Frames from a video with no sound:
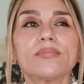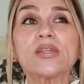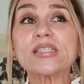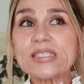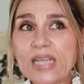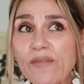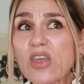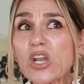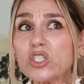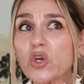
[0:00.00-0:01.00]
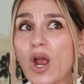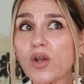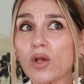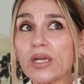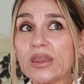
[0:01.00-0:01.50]
the stuff that I tried
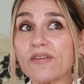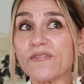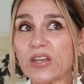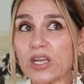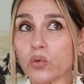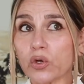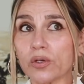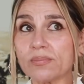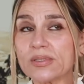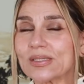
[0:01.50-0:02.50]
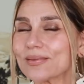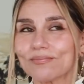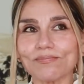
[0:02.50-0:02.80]
on in the fitting rooms,